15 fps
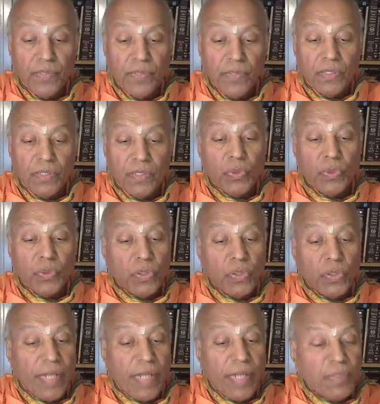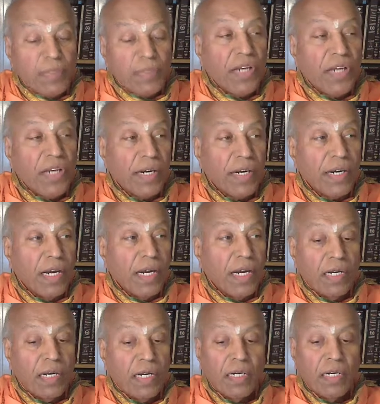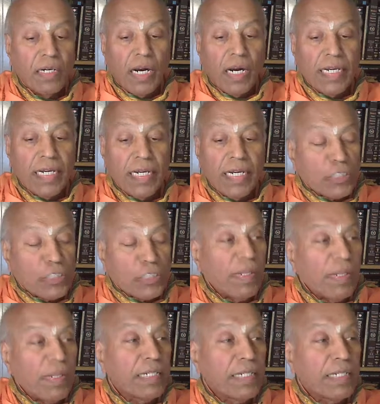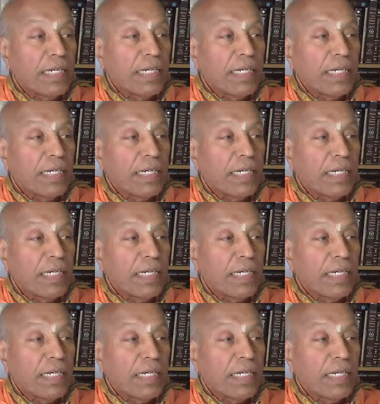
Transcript: to go to Naimisharanya and explain the